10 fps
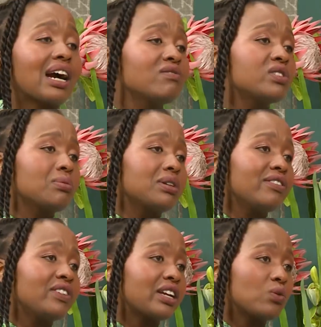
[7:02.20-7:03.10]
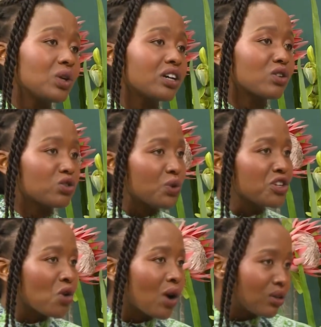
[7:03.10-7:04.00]
uncomfortable even at work because
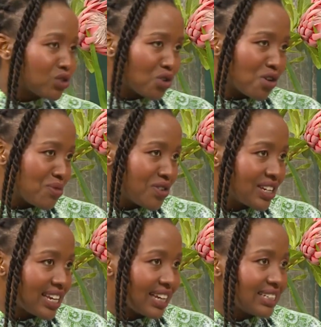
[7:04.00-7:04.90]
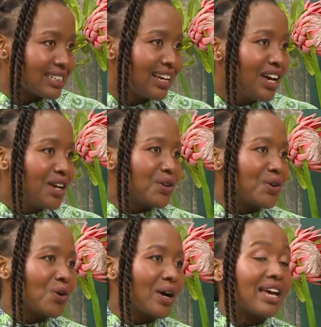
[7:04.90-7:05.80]
we know how to communicate, yeah. you
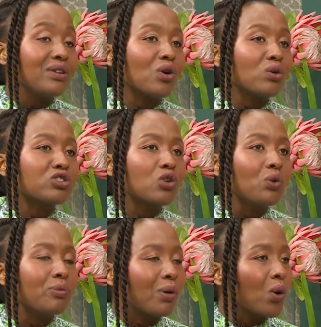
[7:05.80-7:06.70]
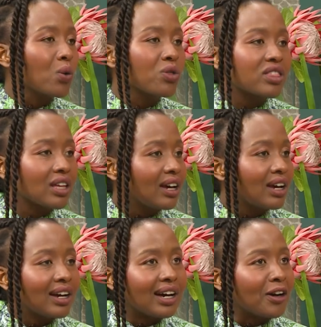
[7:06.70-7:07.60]
know, and also we both,
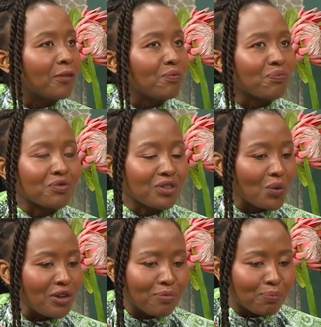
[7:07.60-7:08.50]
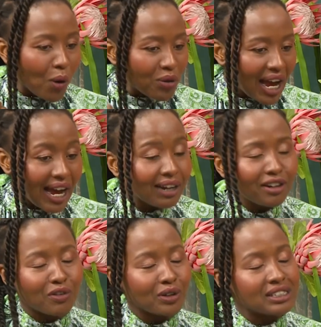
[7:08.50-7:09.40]
um, we're both
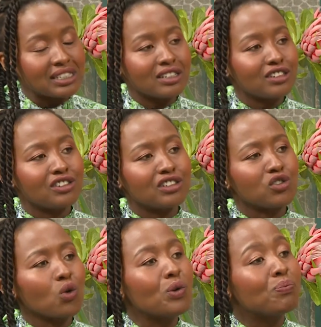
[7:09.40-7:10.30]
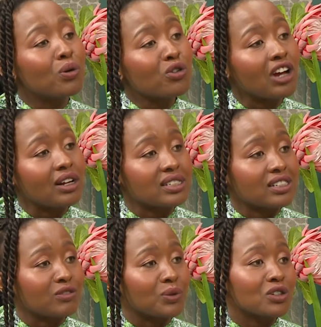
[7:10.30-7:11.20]
hungry for this industry, so we push
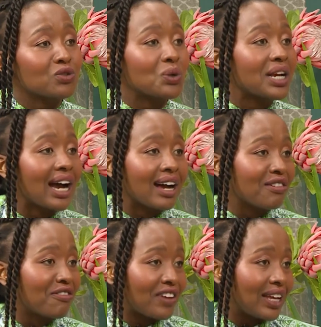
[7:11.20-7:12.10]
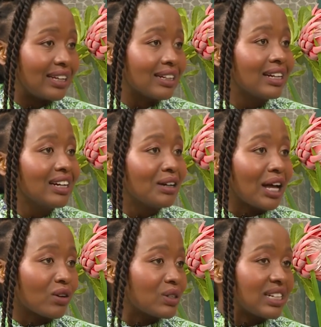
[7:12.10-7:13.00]
ourselves because we can't fail.
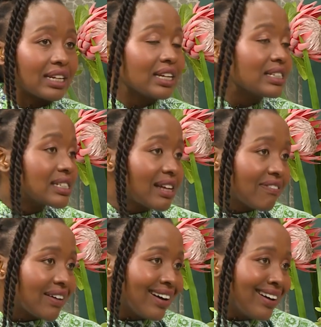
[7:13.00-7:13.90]
Otherwise the kids suffer.